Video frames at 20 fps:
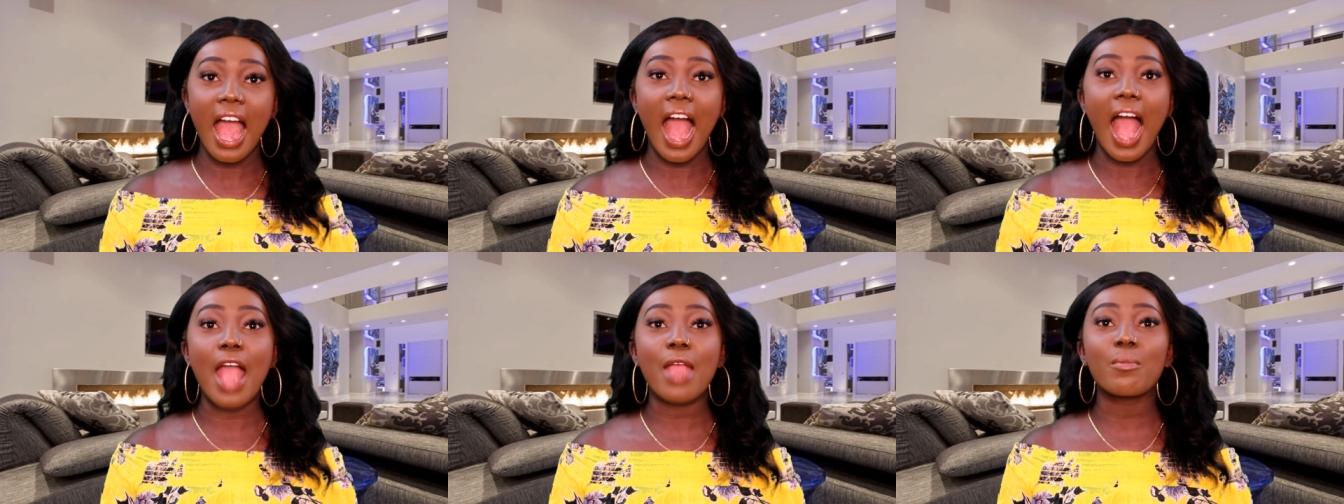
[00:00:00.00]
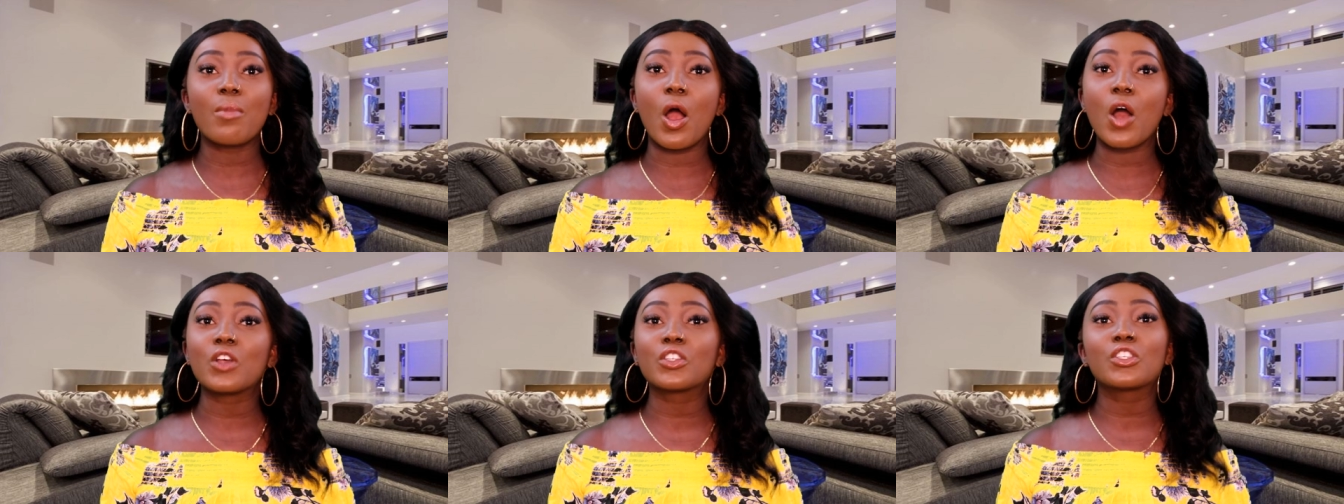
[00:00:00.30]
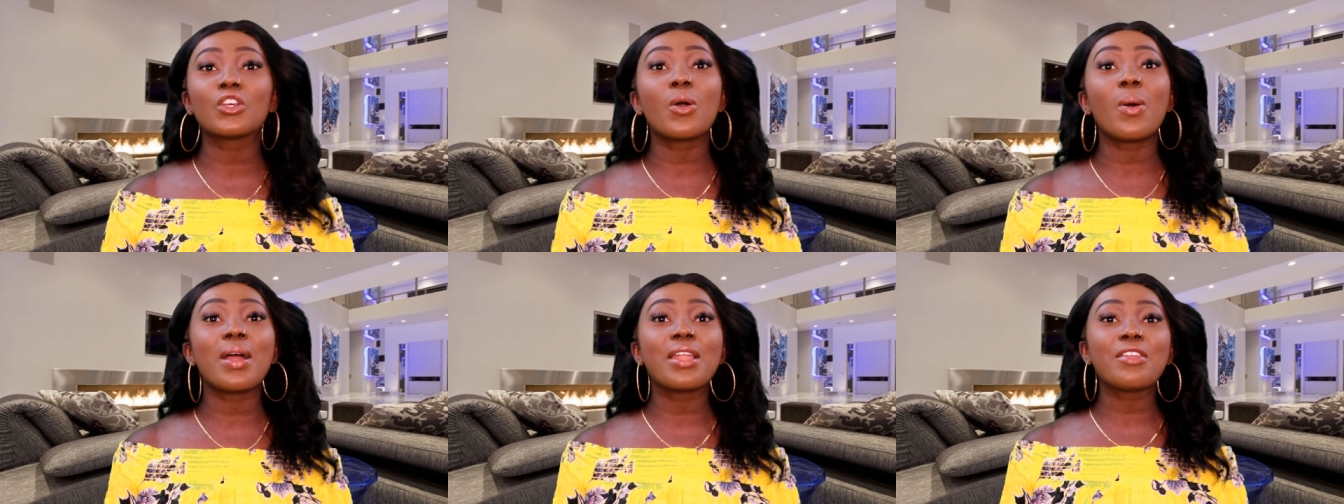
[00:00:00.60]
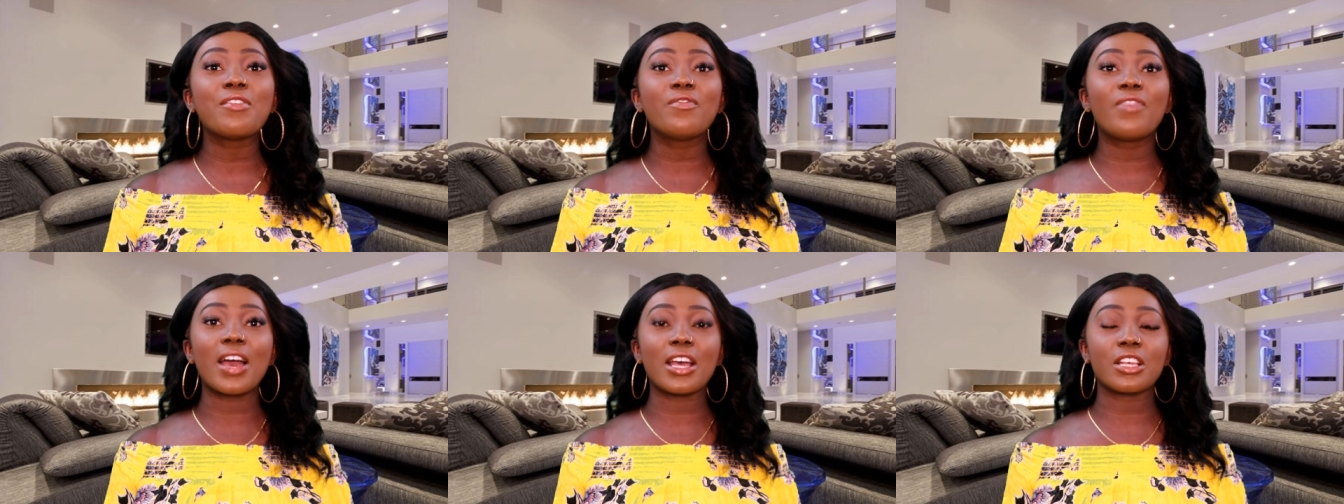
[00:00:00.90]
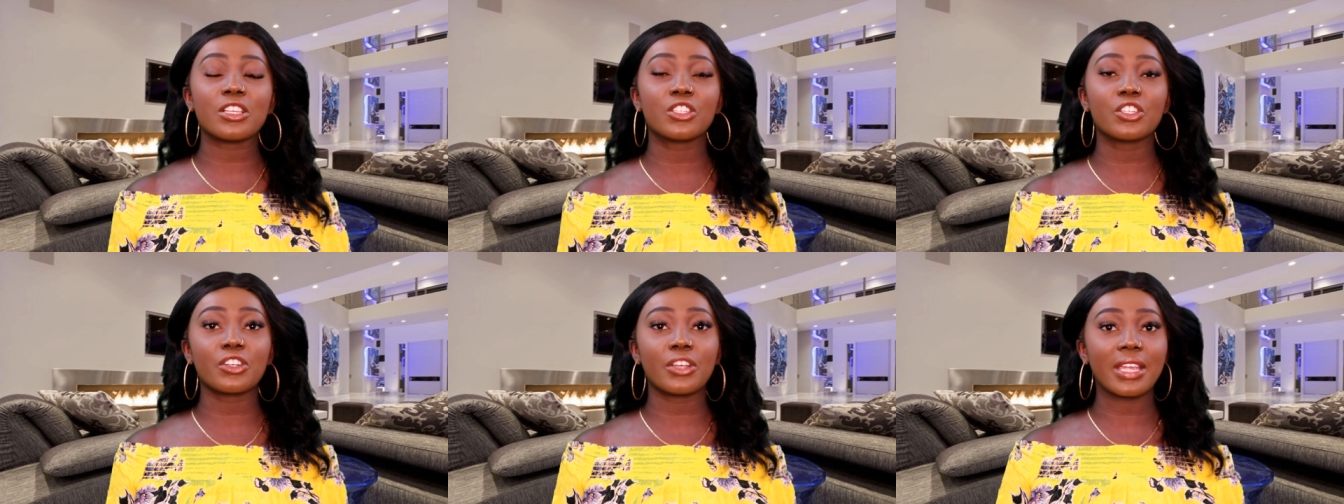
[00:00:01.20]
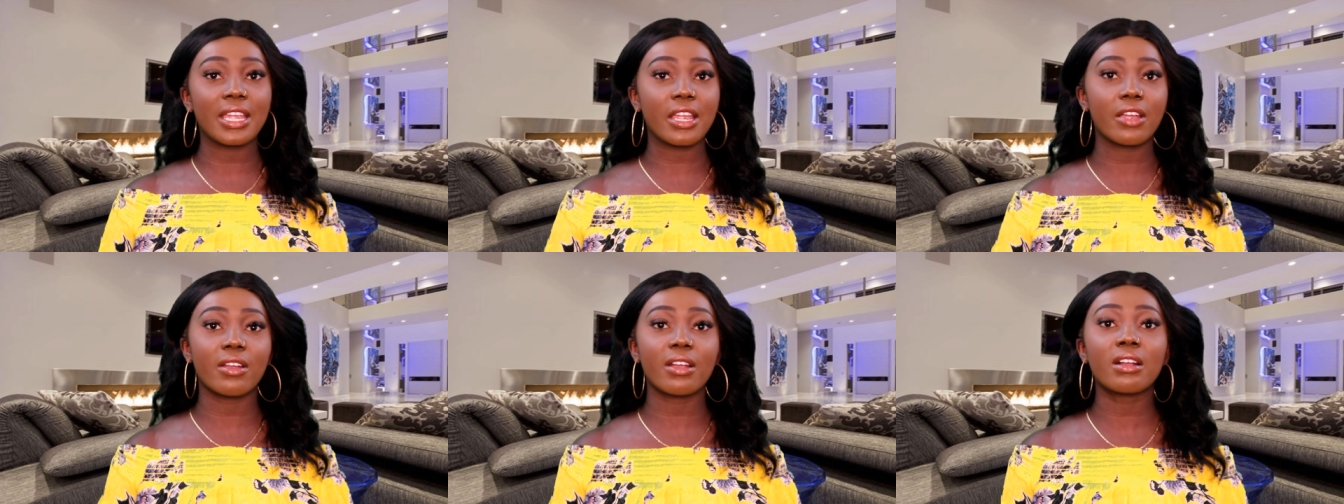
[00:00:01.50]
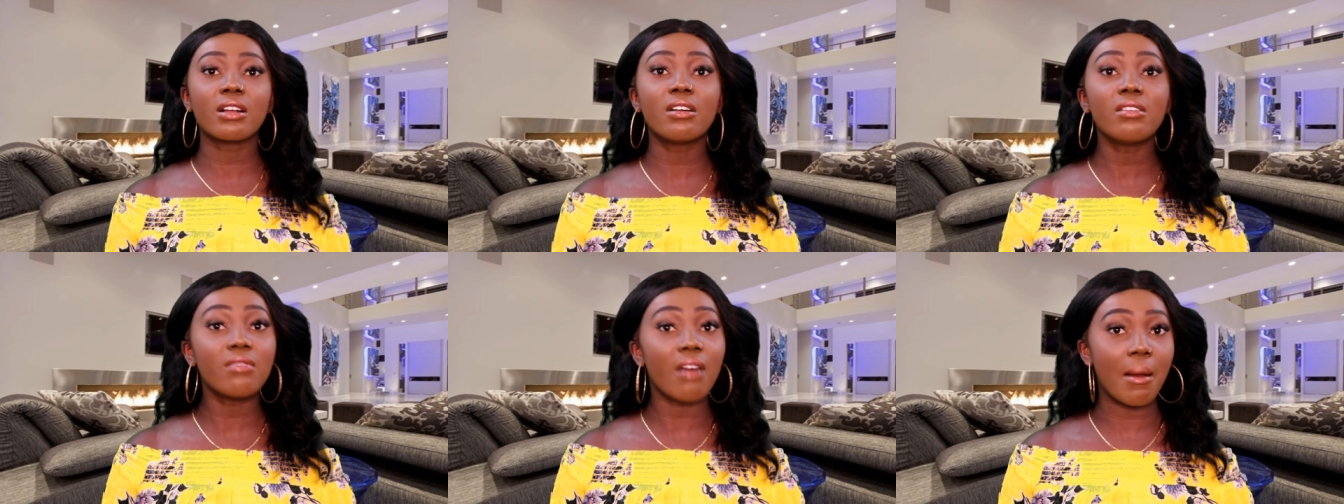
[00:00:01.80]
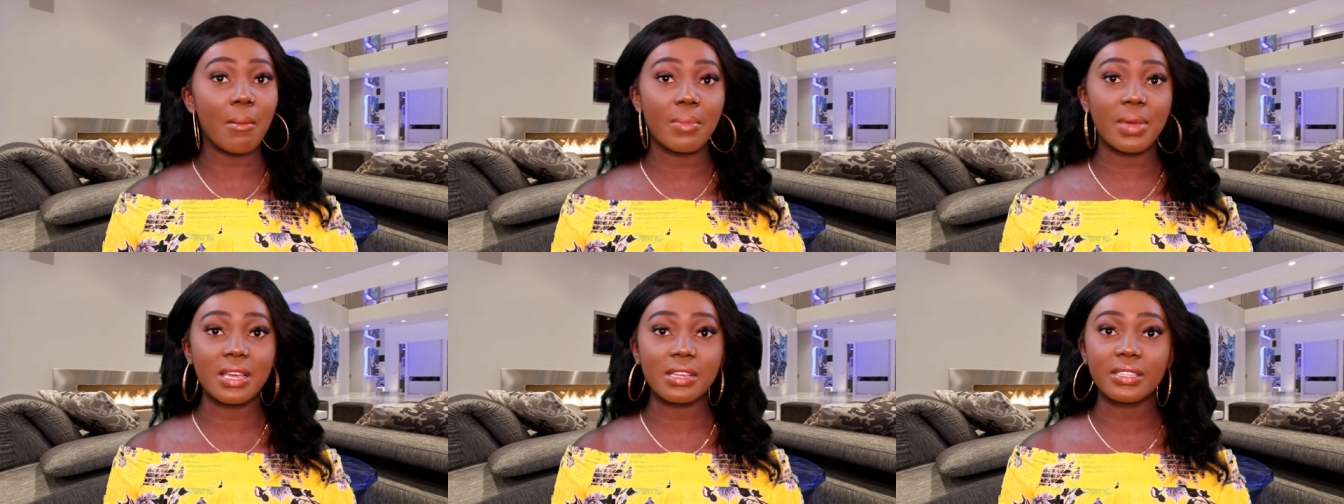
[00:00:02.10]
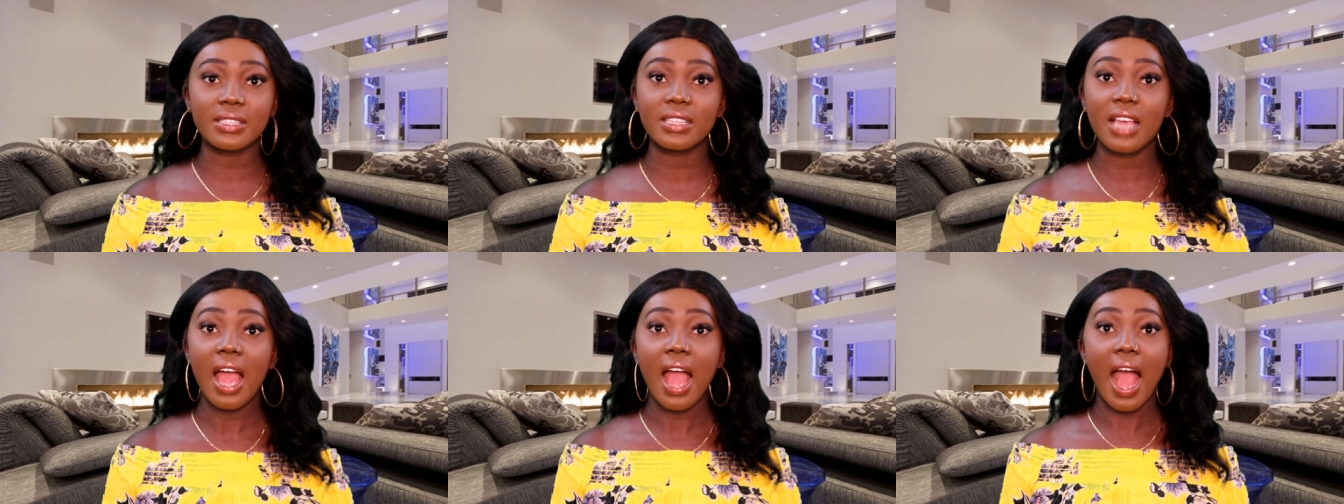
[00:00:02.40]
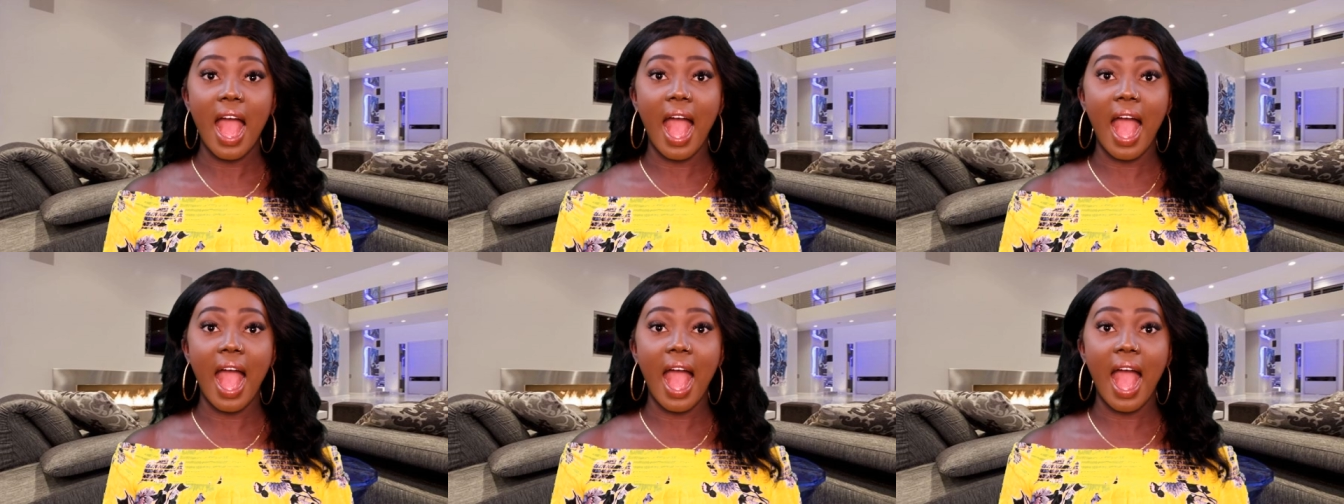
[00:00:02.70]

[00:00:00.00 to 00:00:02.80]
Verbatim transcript: I am also an investor here in Columbus.